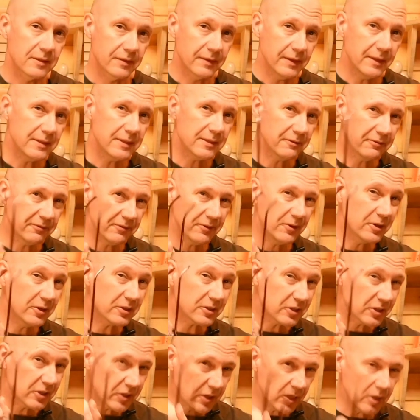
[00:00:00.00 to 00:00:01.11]
So there's the
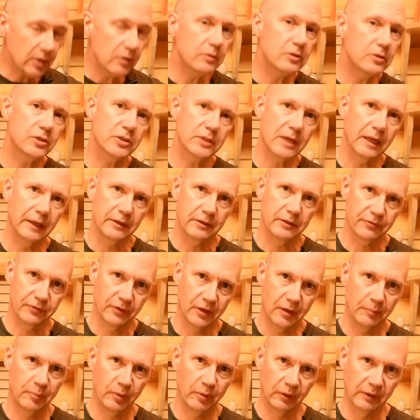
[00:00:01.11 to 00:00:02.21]
first huge challenge for
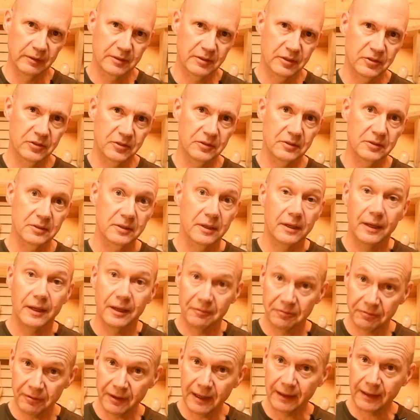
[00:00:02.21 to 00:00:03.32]
our politicians.
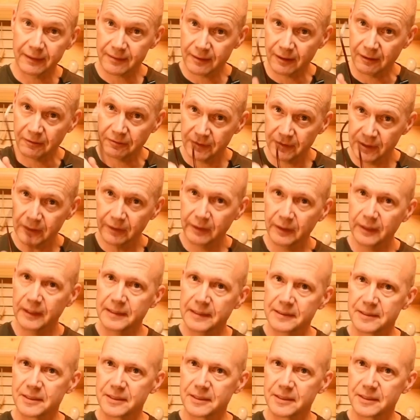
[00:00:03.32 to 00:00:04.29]
In fact, I feel the need